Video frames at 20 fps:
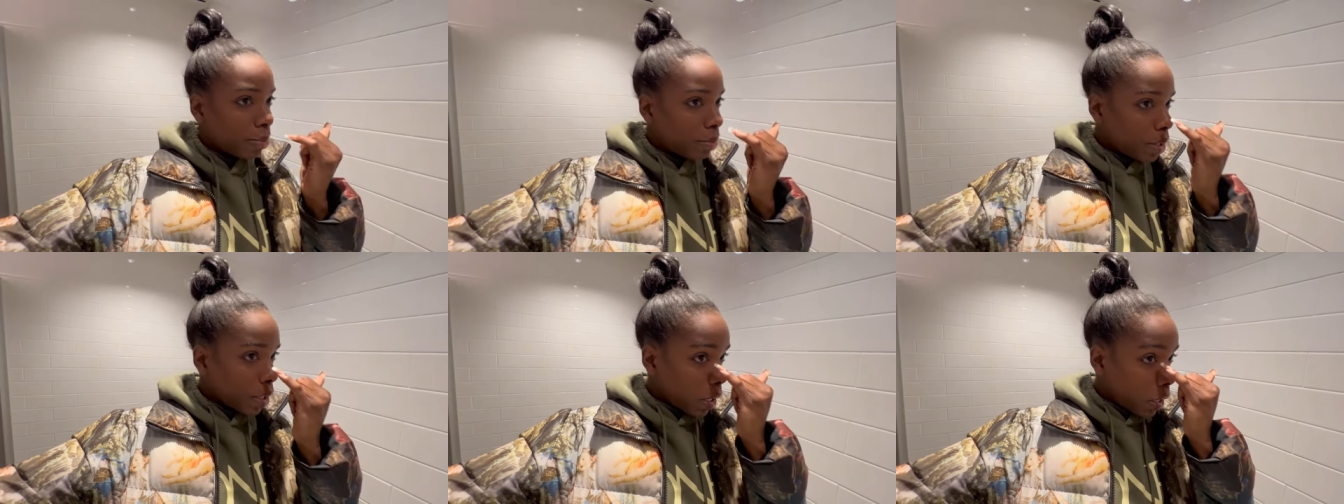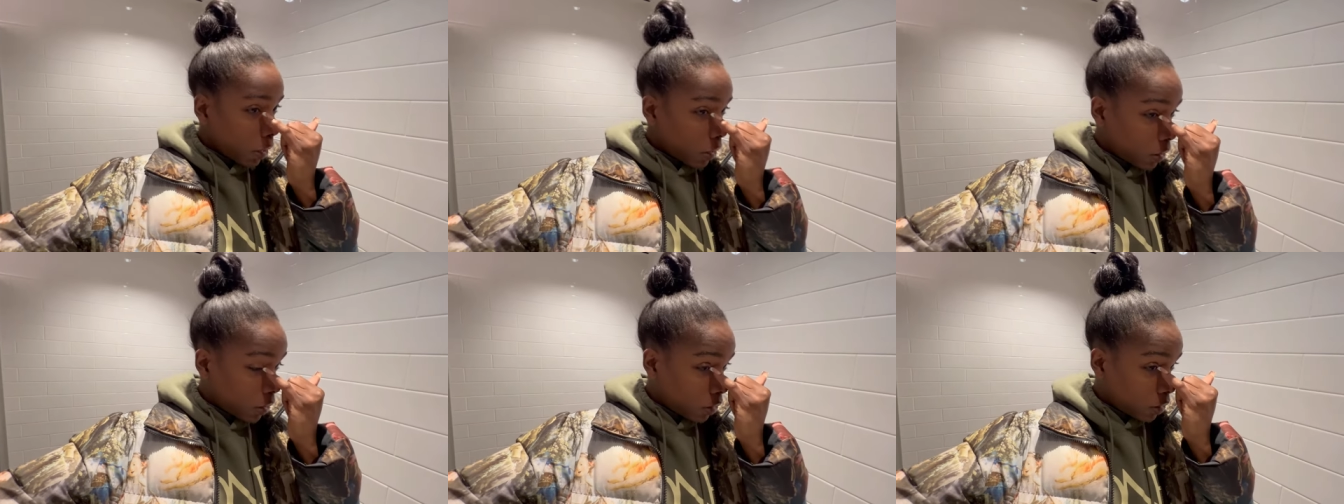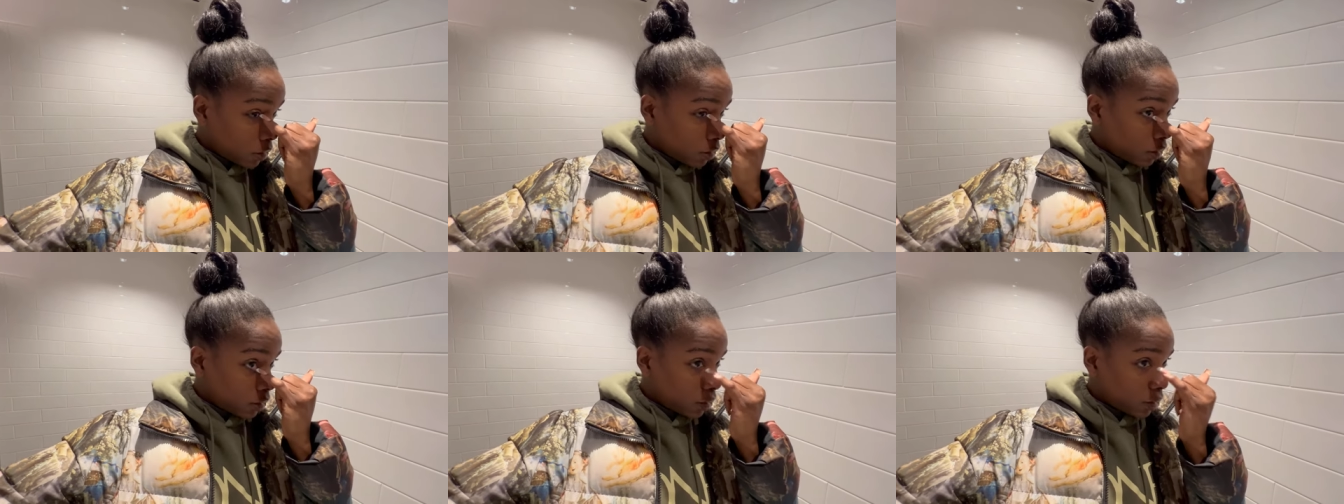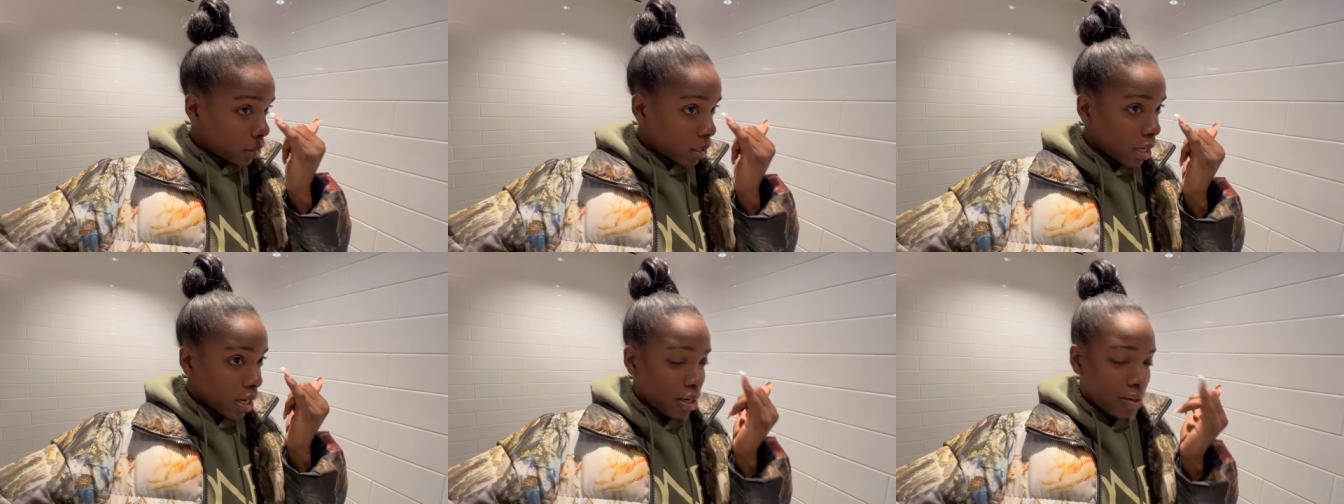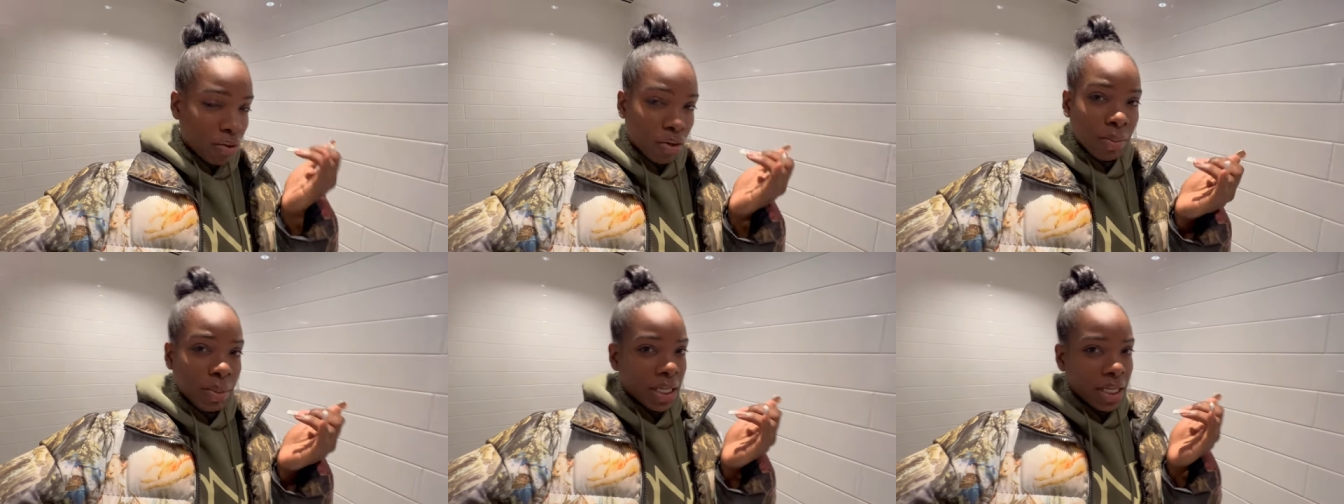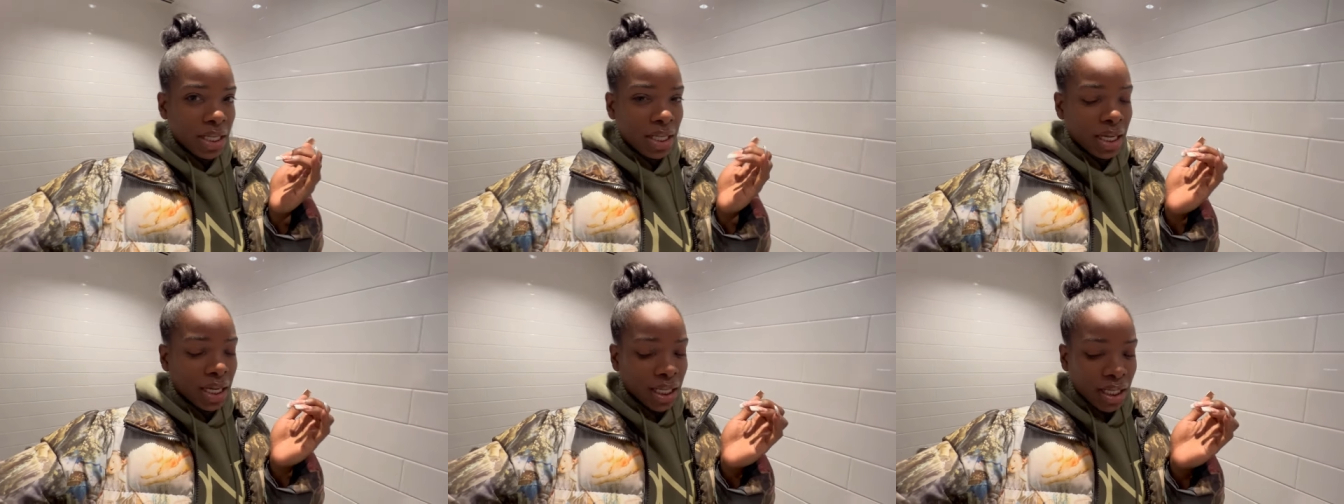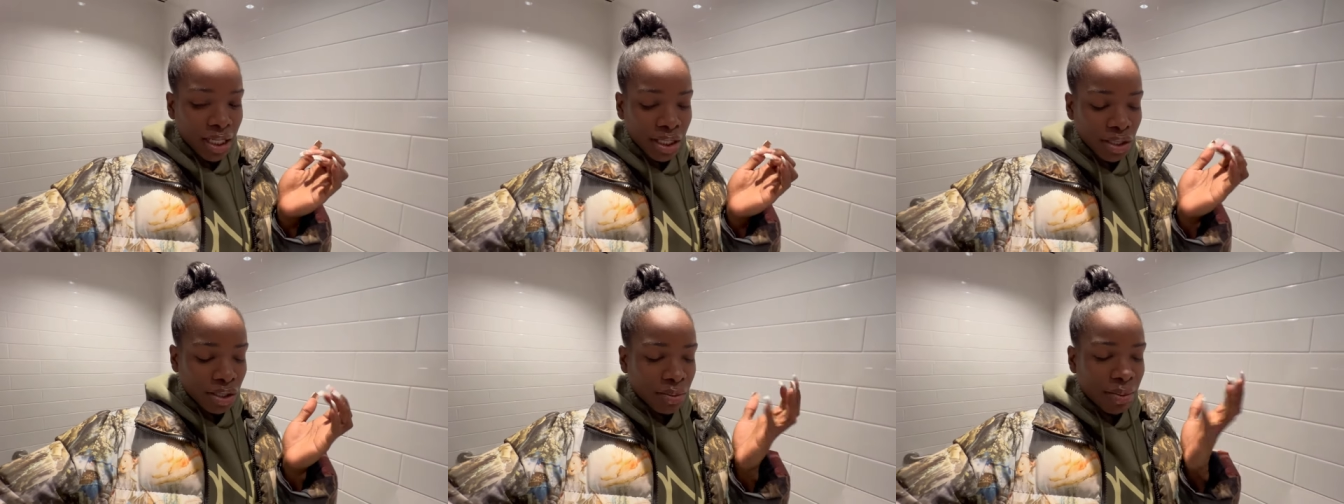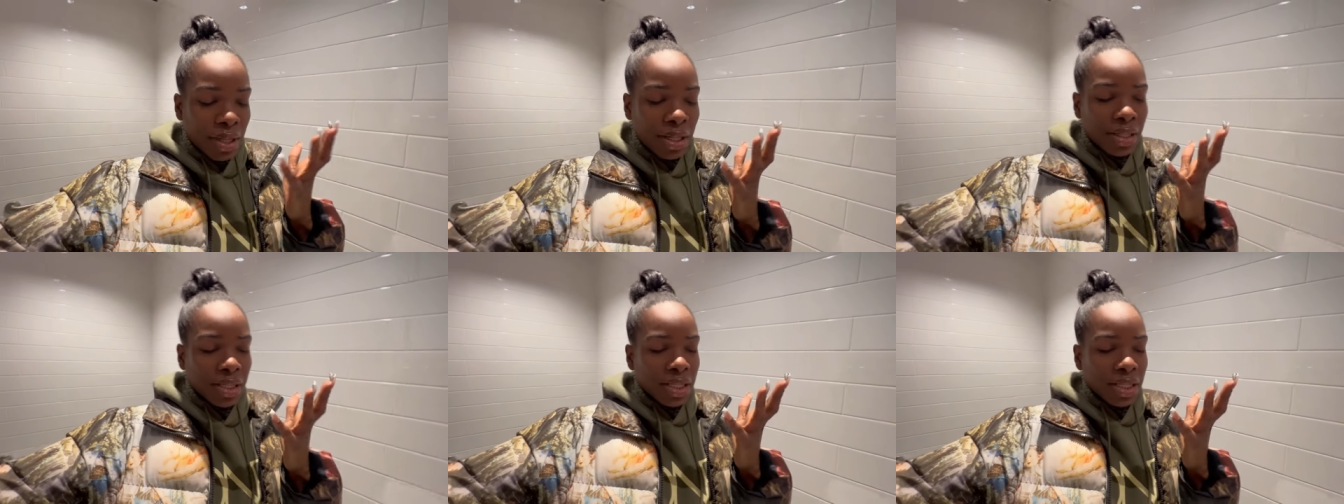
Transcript: because I normally eat like lunch around